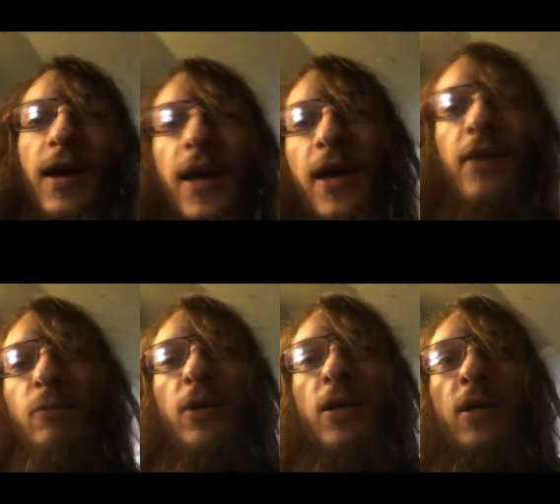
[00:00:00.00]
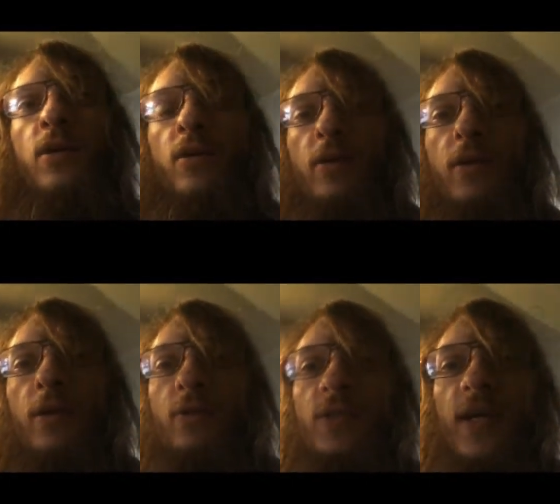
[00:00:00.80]
I had it where
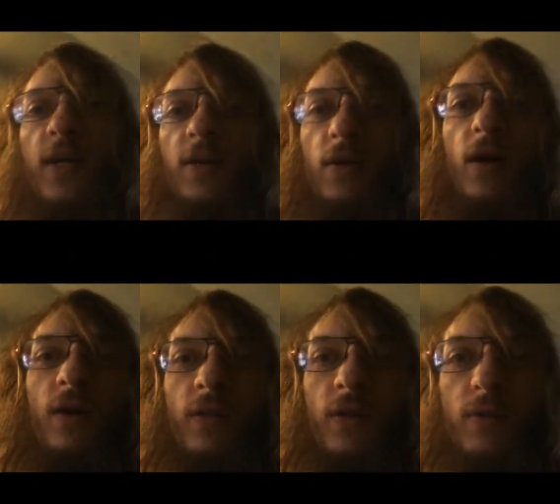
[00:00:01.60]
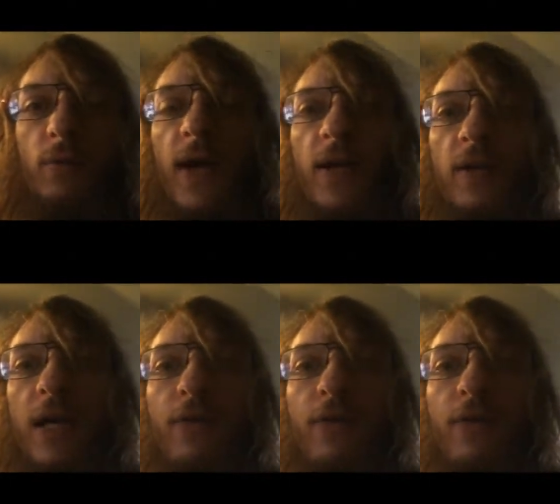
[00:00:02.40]
it was like all the cracked